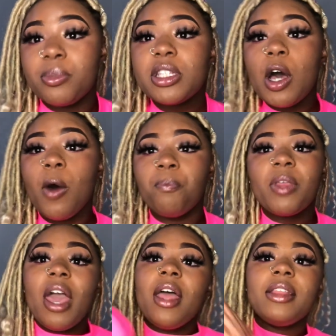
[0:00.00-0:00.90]
So,
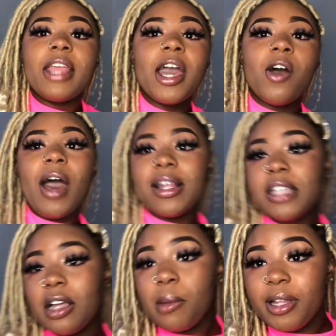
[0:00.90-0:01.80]
now I
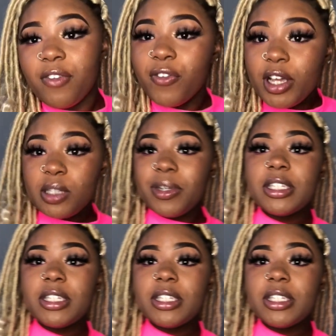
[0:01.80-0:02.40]
talked about the freshmen,